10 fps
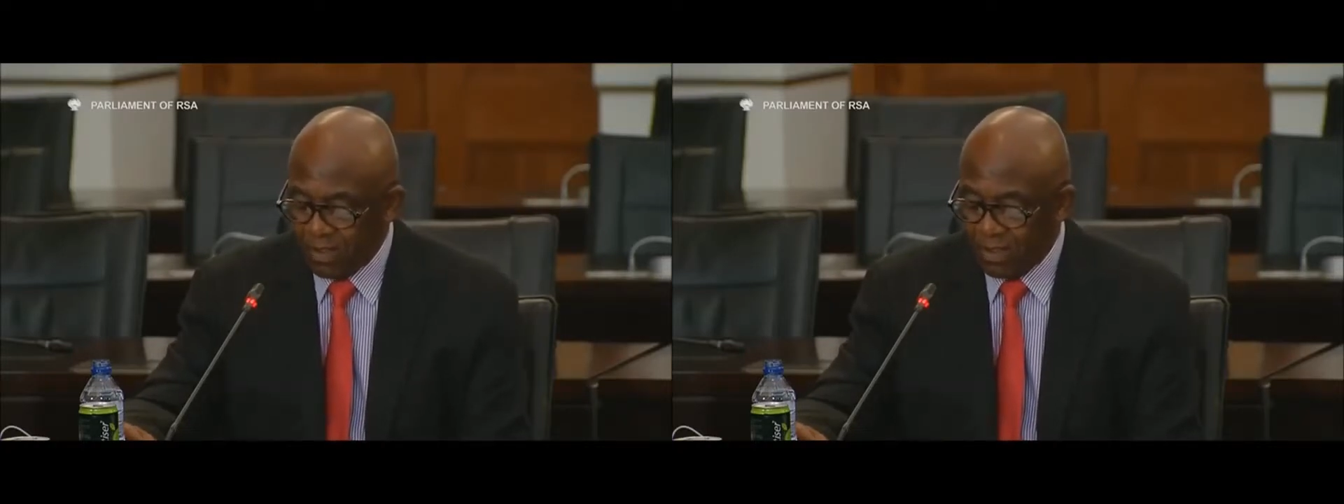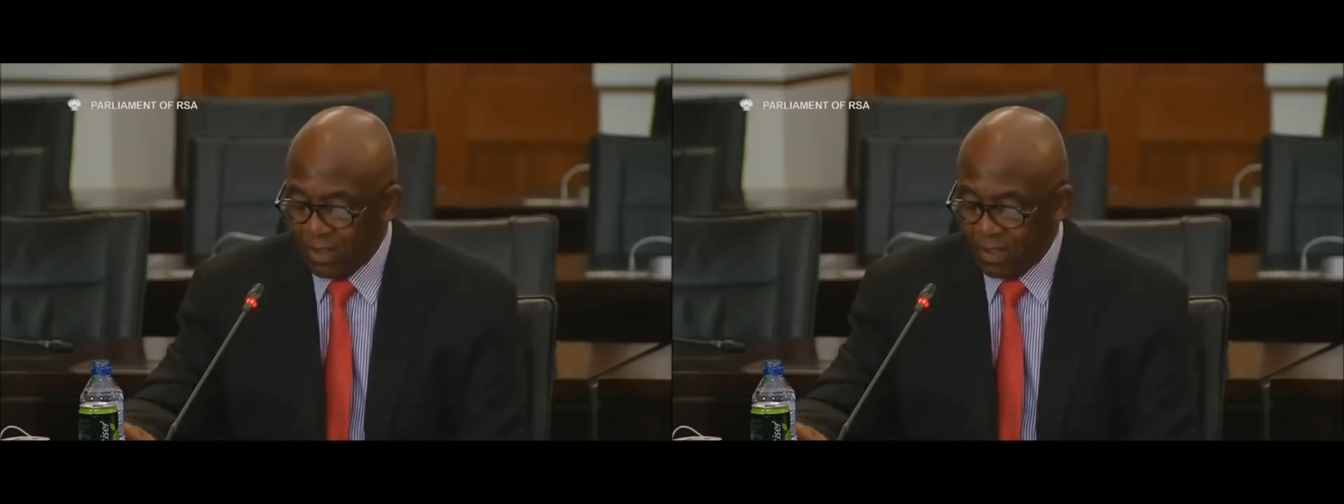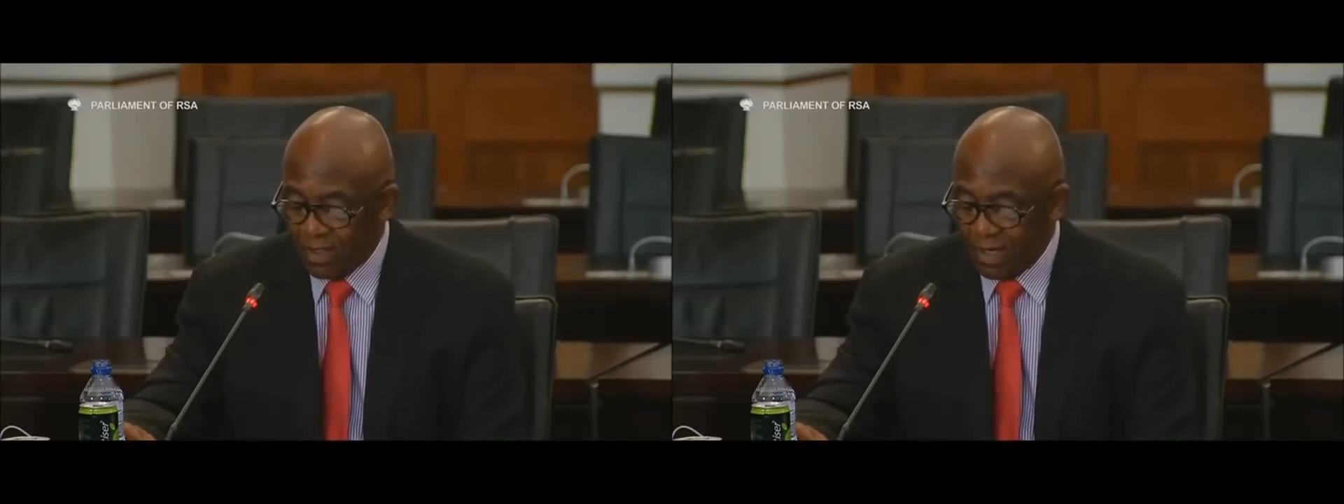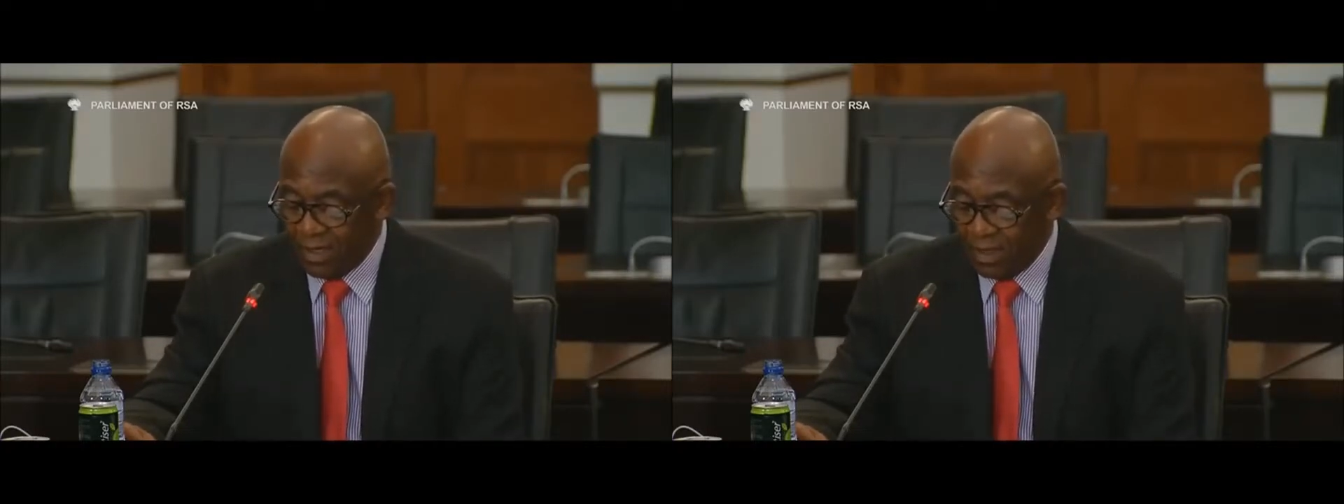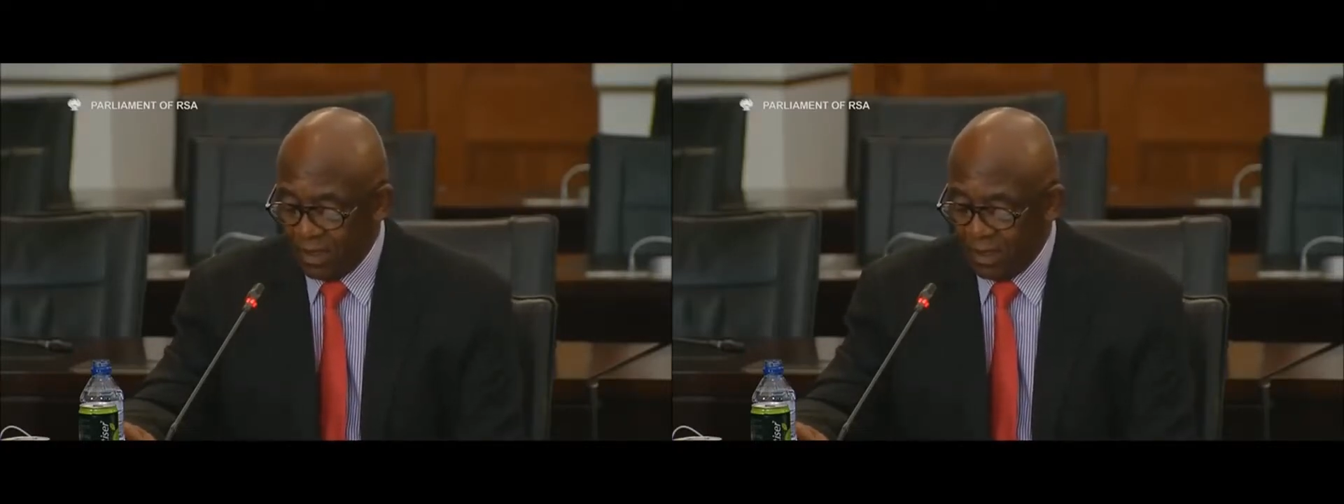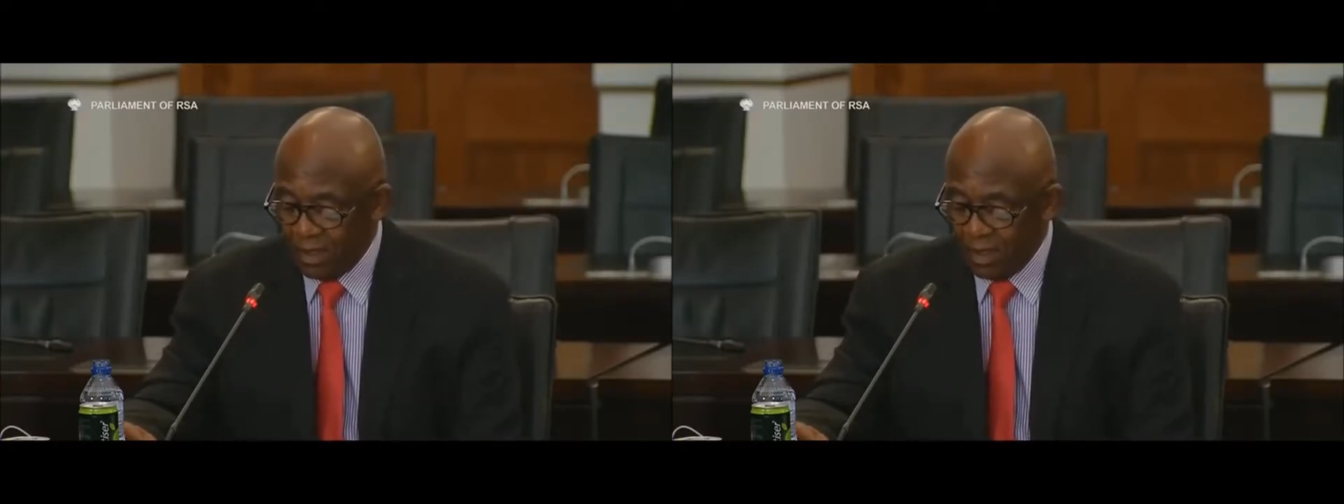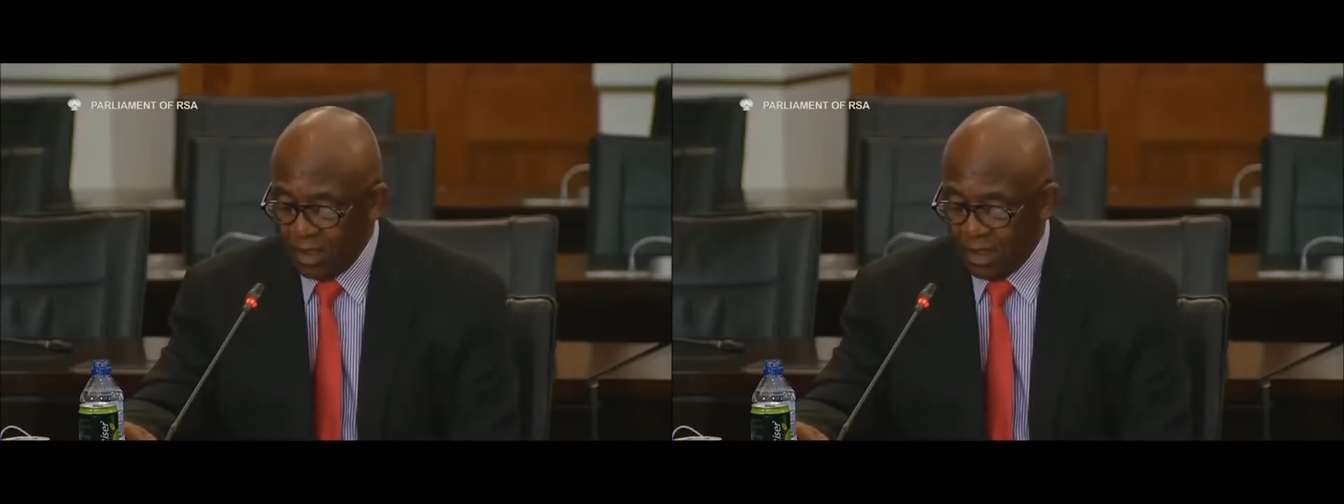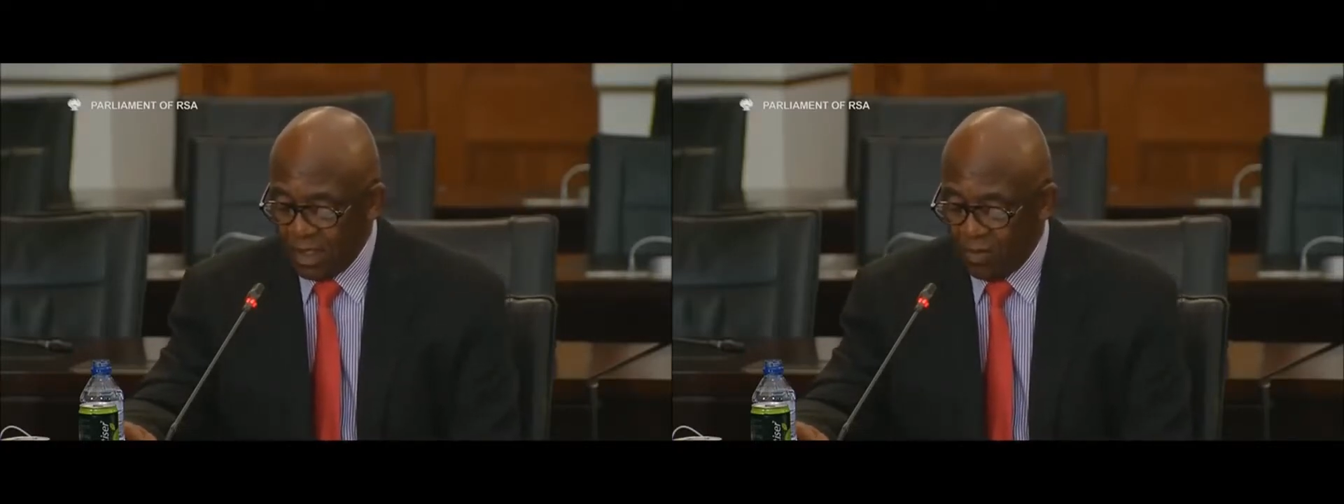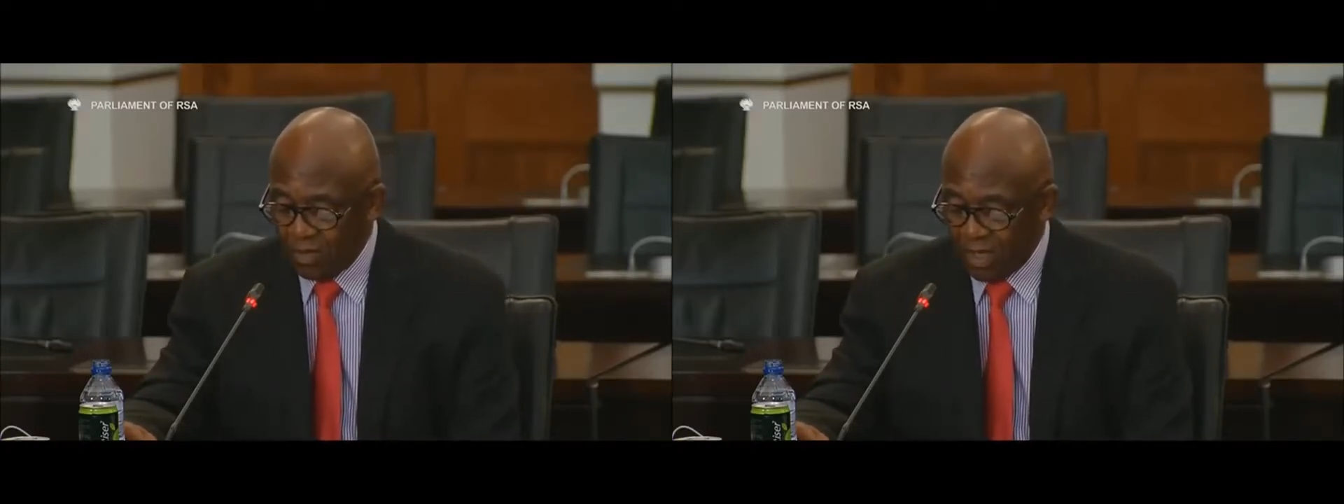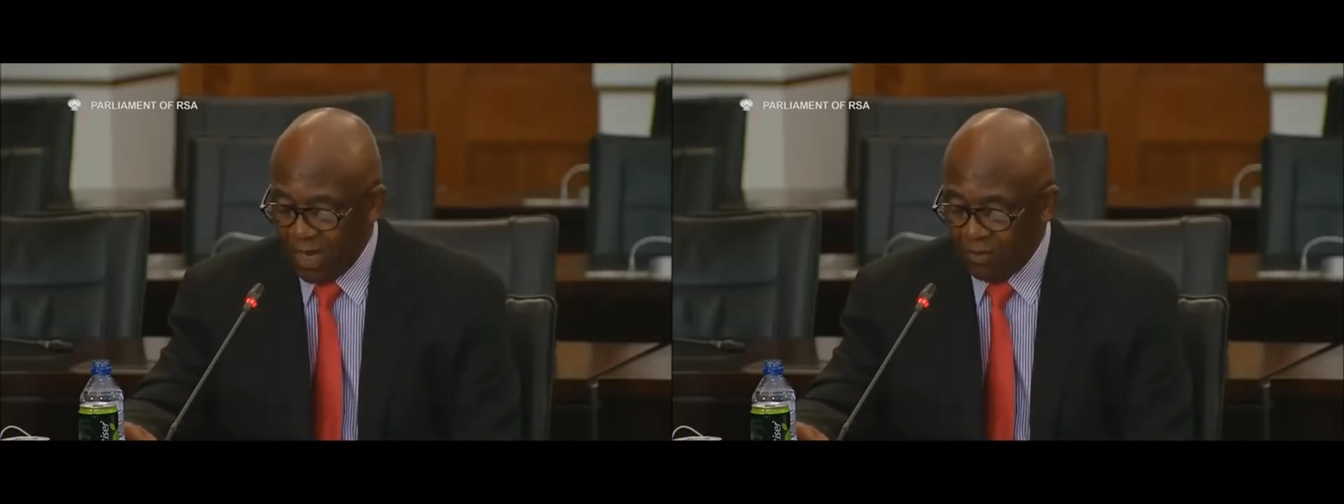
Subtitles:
The President said he